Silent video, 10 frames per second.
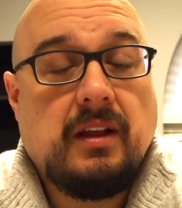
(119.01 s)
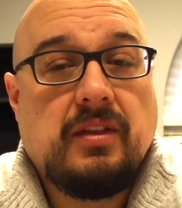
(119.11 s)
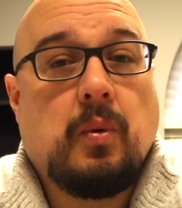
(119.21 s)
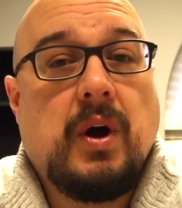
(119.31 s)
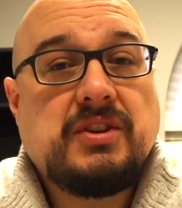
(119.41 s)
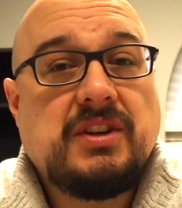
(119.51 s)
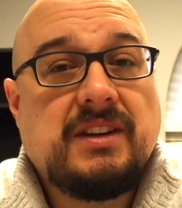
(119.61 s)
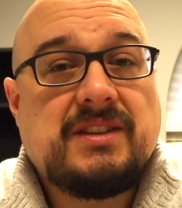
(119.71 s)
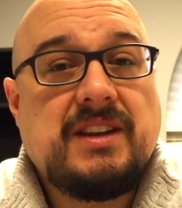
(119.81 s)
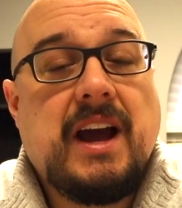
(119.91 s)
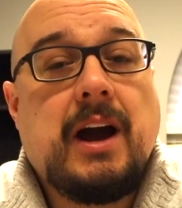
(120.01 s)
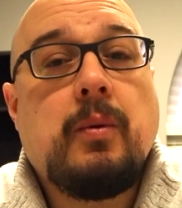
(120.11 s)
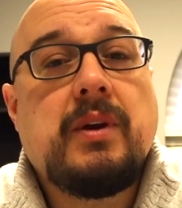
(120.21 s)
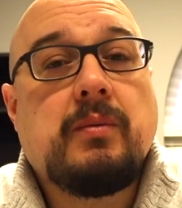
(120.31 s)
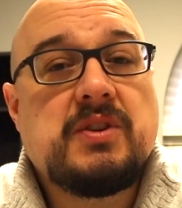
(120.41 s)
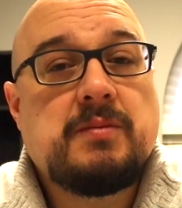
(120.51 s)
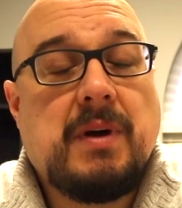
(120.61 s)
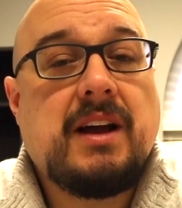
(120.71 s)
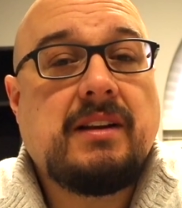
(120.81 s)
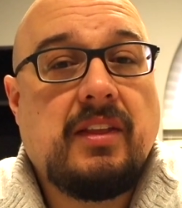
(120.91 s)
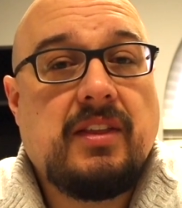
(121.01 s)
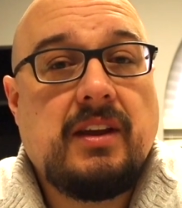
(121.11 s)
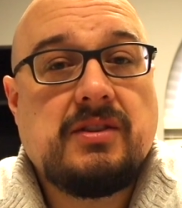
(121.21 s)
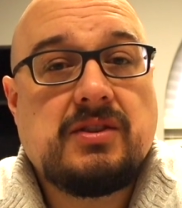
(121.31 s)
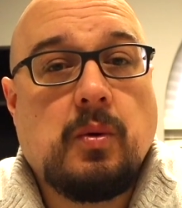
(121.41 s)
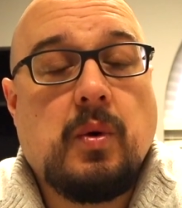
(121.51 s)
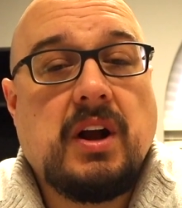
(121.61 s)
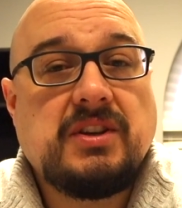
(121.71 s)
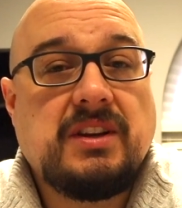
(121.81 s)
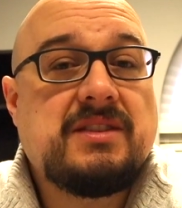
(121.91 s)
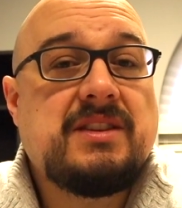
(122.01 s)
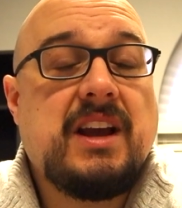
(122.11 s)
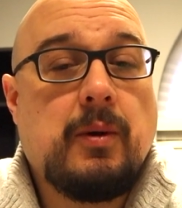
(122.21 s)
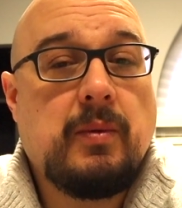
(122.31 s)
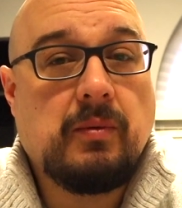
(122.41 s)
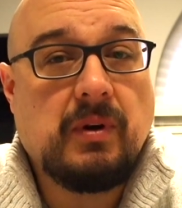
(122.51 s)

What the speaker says: They're watching to see how we respond to things. They're watching to see how we